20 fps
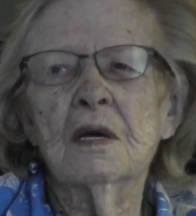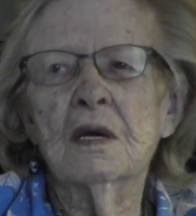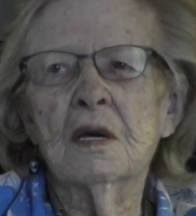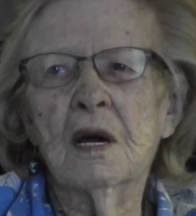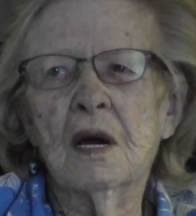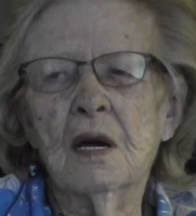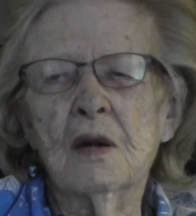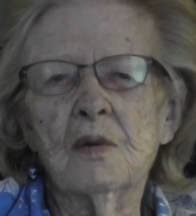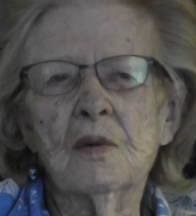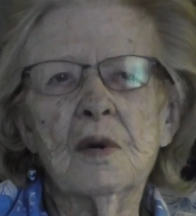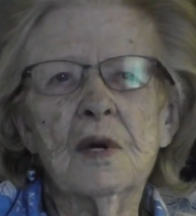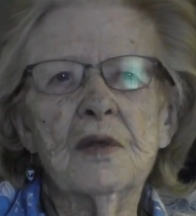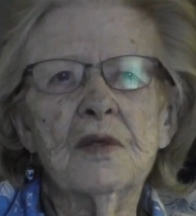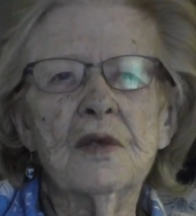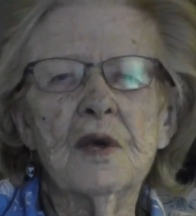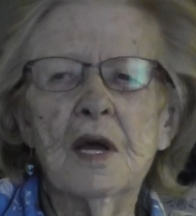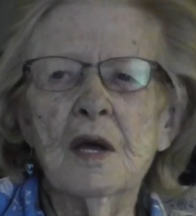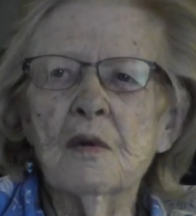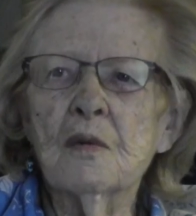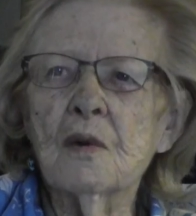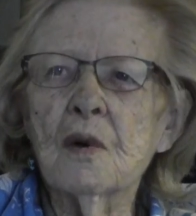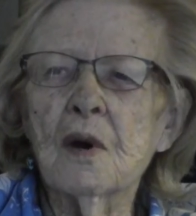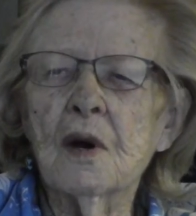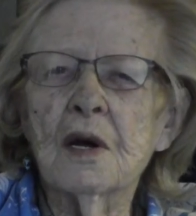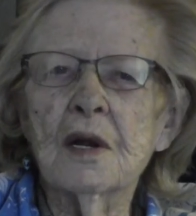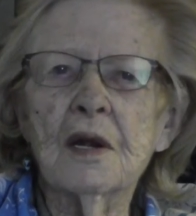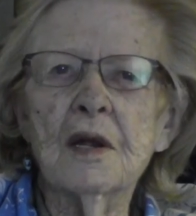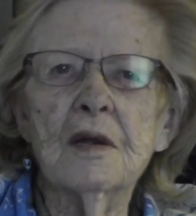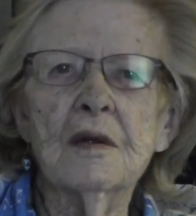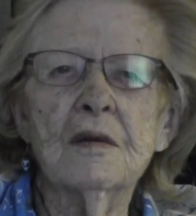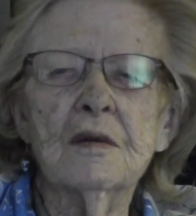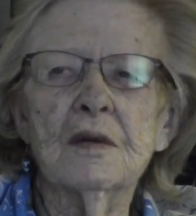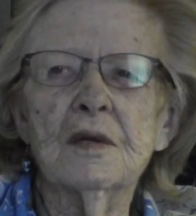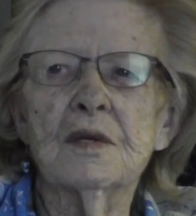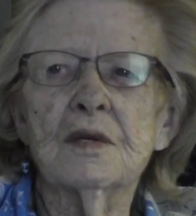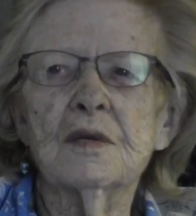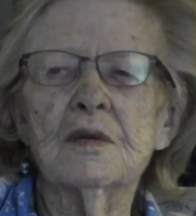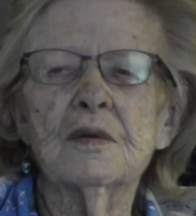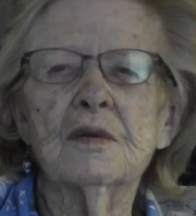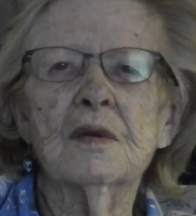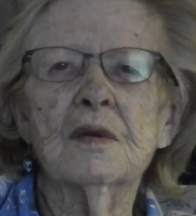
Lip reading: got what they wanted.